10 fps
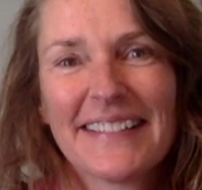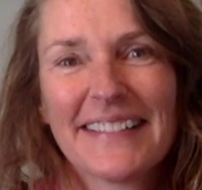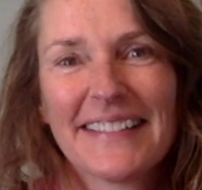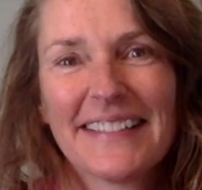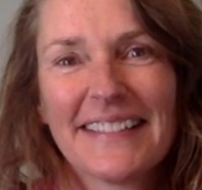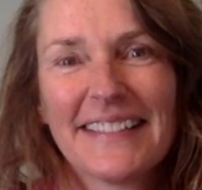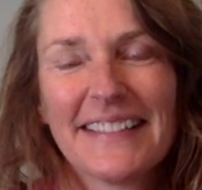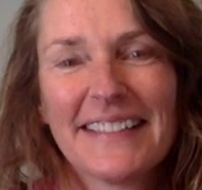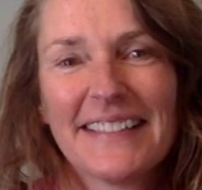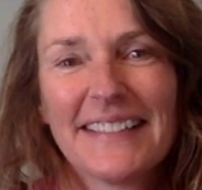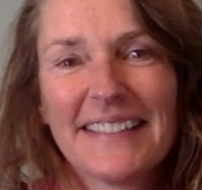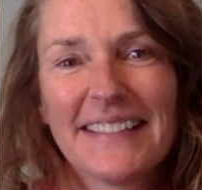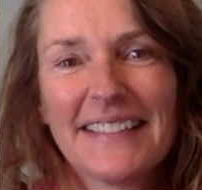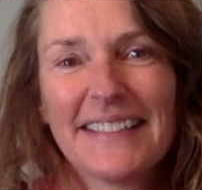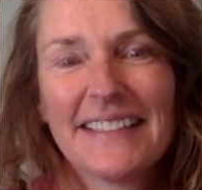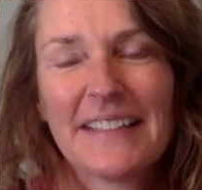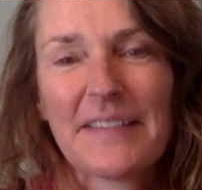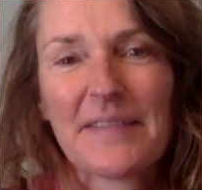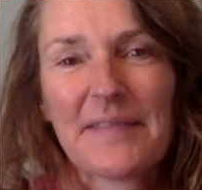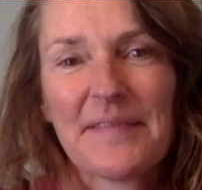
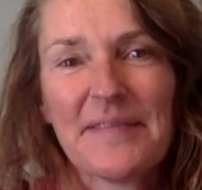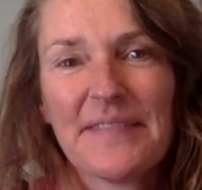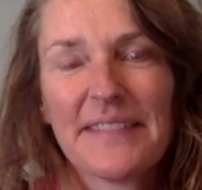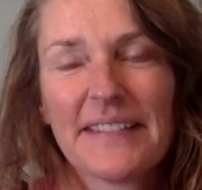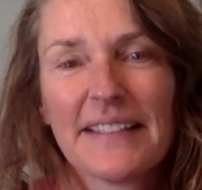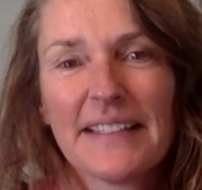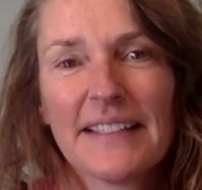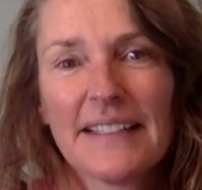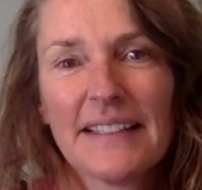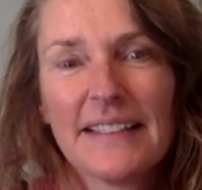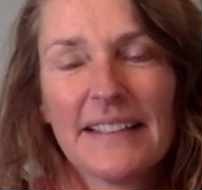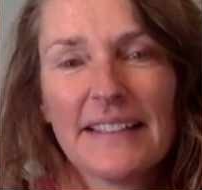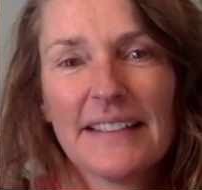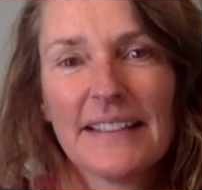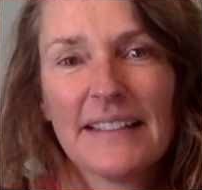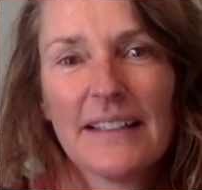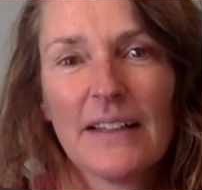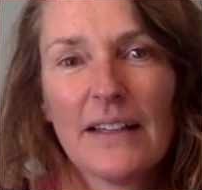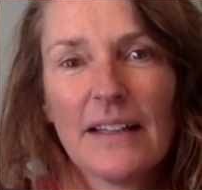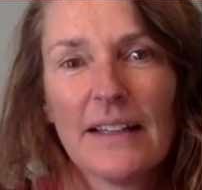[no speech]